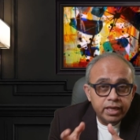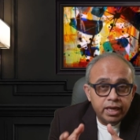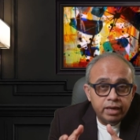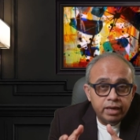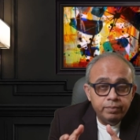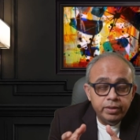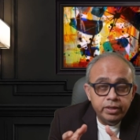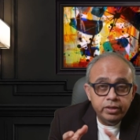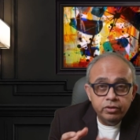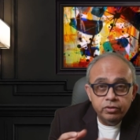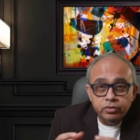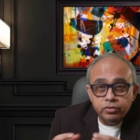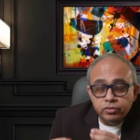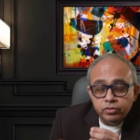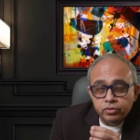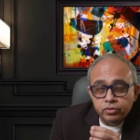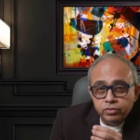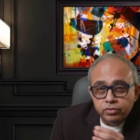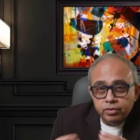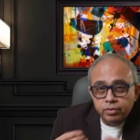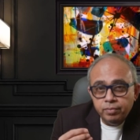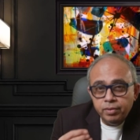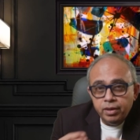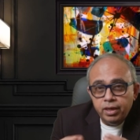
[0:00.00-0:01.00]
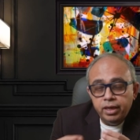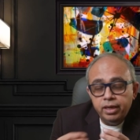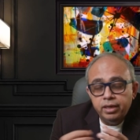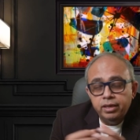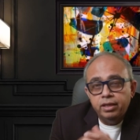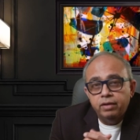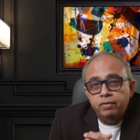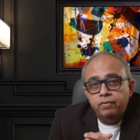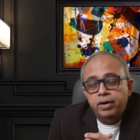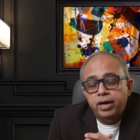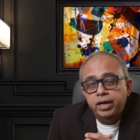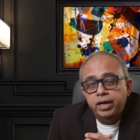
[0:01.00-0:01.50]
used to simulate the
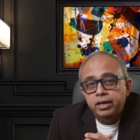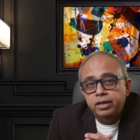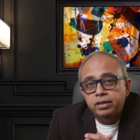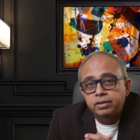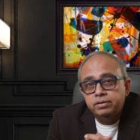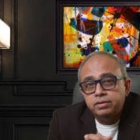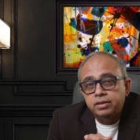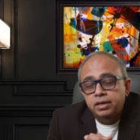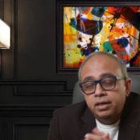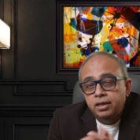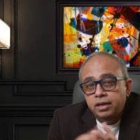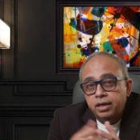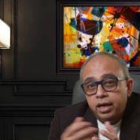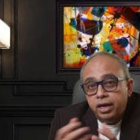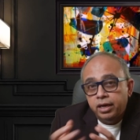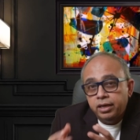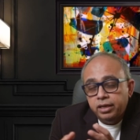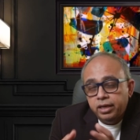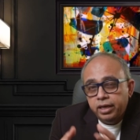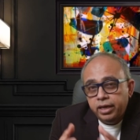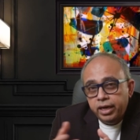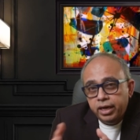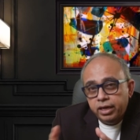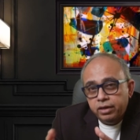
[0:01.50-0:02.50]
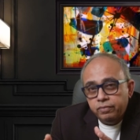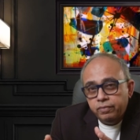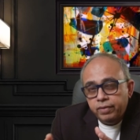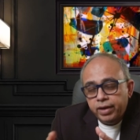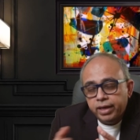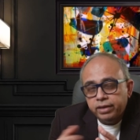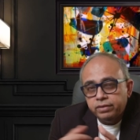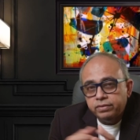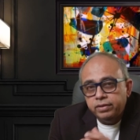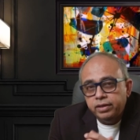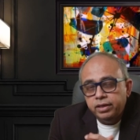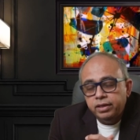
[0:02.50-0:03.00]
virus and create
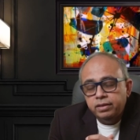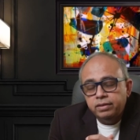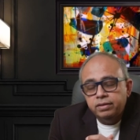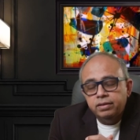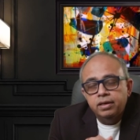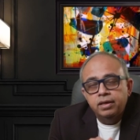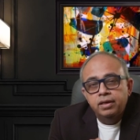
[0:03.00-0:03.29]
vaccines.